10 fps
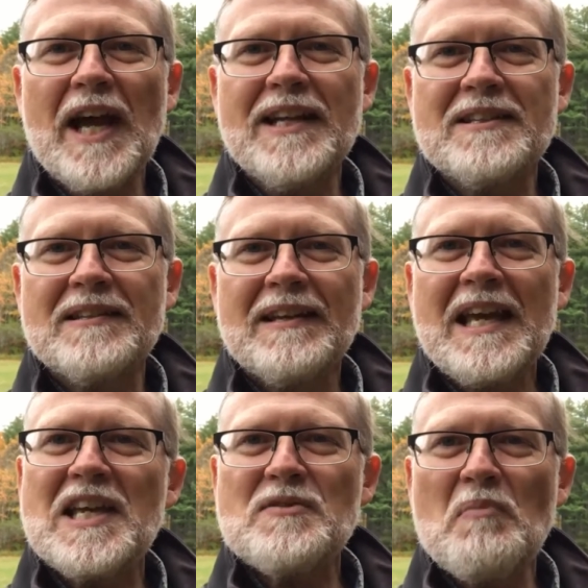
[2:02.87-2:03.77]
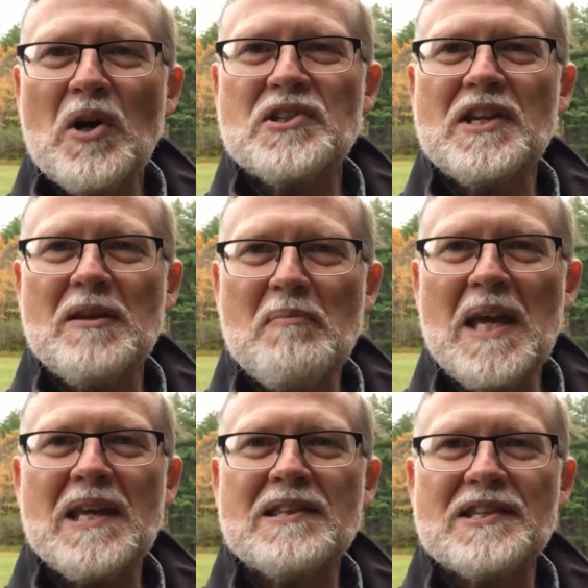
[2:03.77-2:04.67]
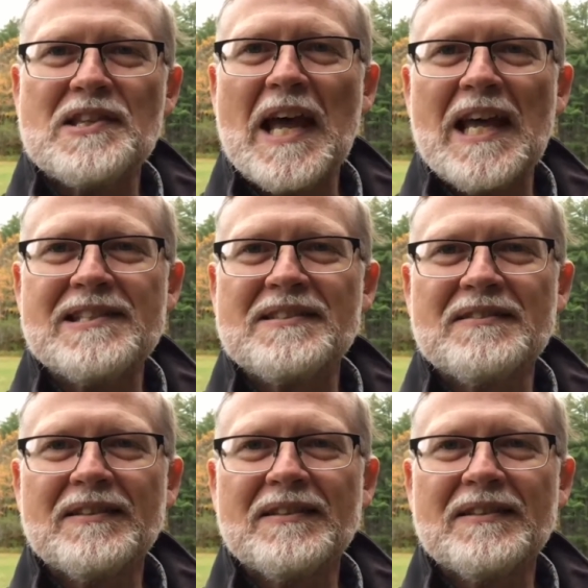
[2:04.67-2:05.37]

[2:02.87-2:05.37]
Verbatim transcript: that His mercy means that